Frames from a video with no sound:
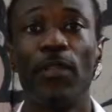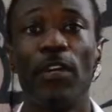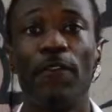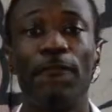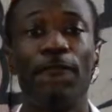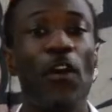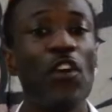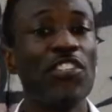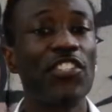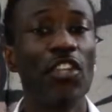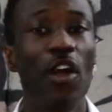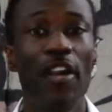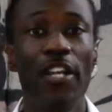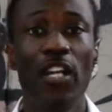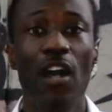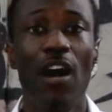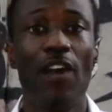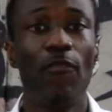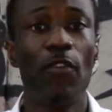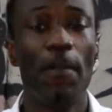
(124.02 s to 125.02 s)
First starting
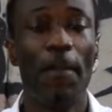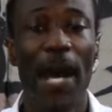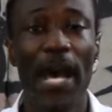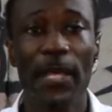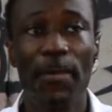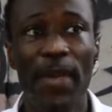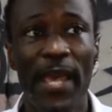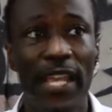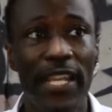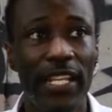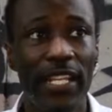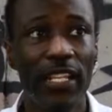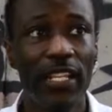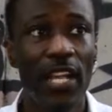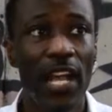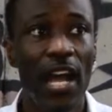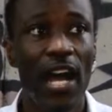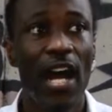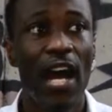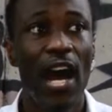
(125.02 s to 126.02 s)
off with body painting,
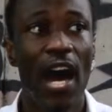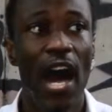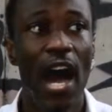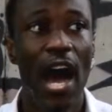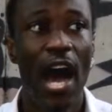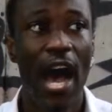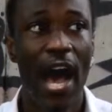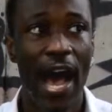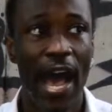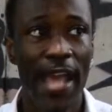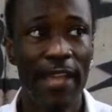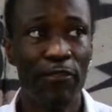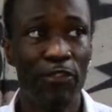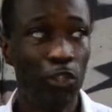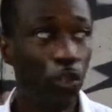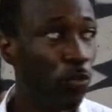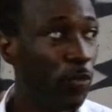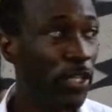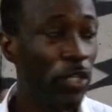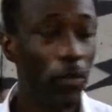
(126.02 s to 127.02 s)
I
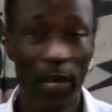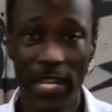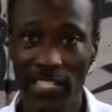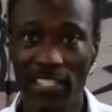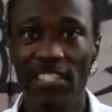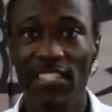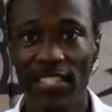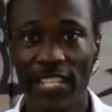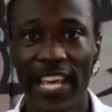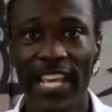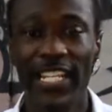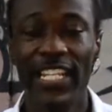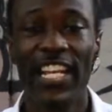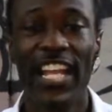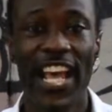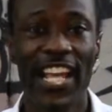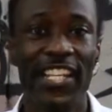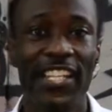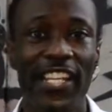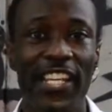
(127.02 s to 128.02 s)
do regret to say that
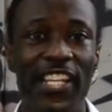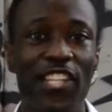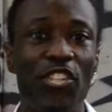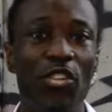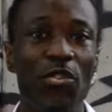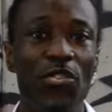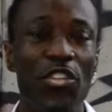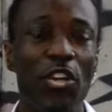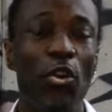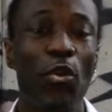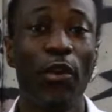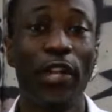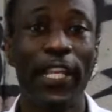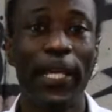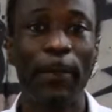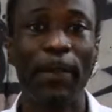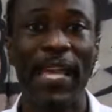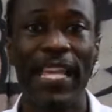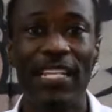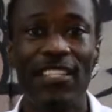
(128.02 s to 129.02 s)
I did use acrylic
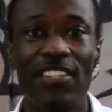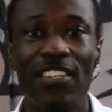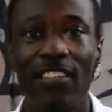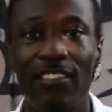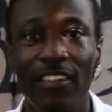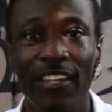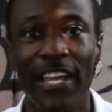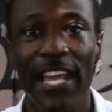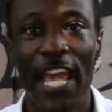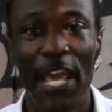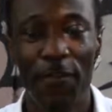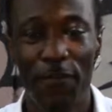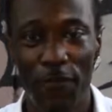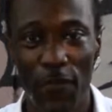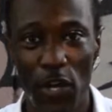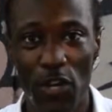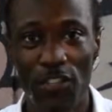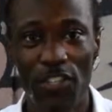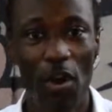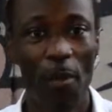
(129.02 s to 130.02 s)
paint at
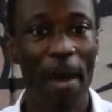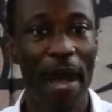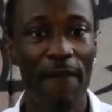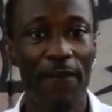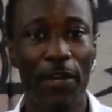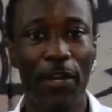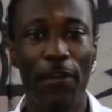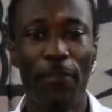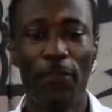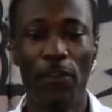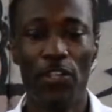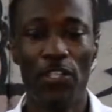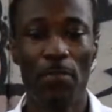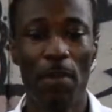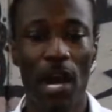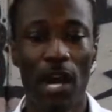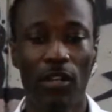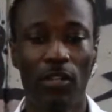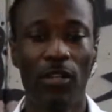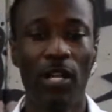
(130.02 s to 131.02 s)
first on my very first
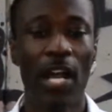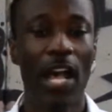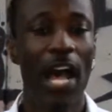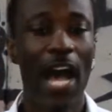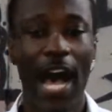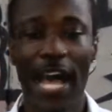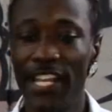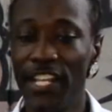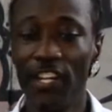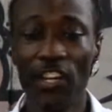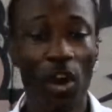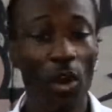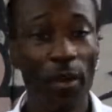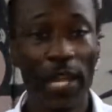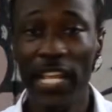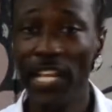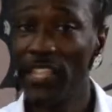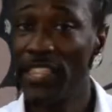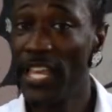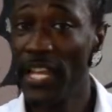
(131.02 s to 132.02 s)
model. I didn't know
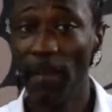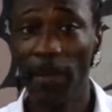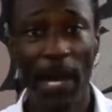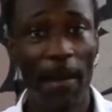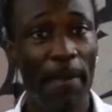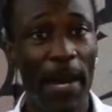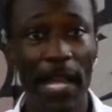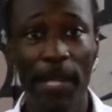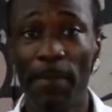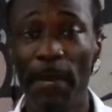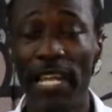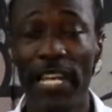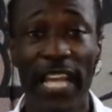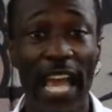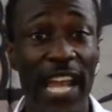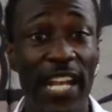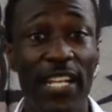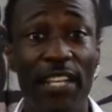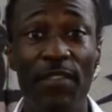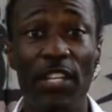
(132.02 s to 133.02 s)
anything about body painting.
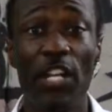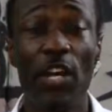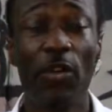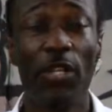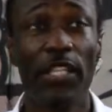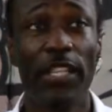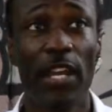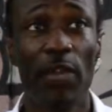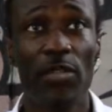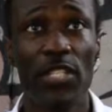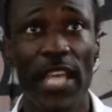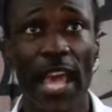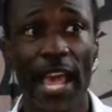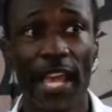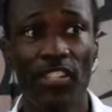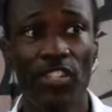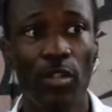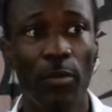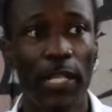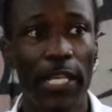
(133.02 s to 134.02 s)
I didn't even know that there was
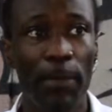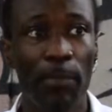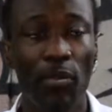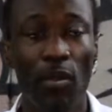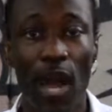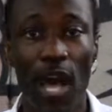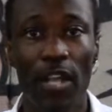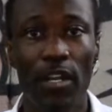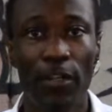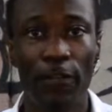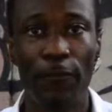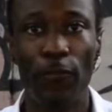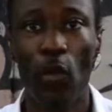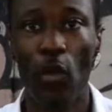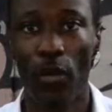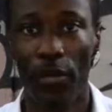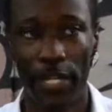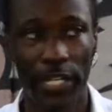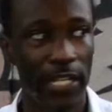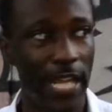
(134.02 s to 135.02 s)
actually product
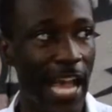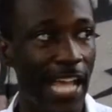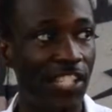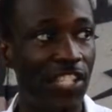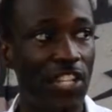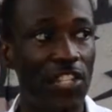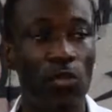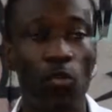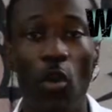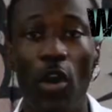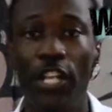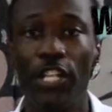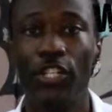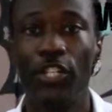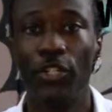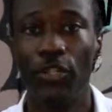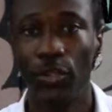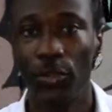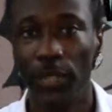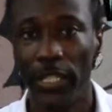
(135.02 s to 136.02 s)
for it. I just wanted to
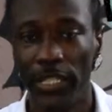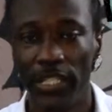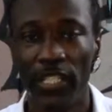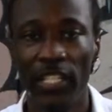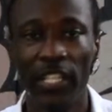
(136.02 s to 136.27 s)
do it.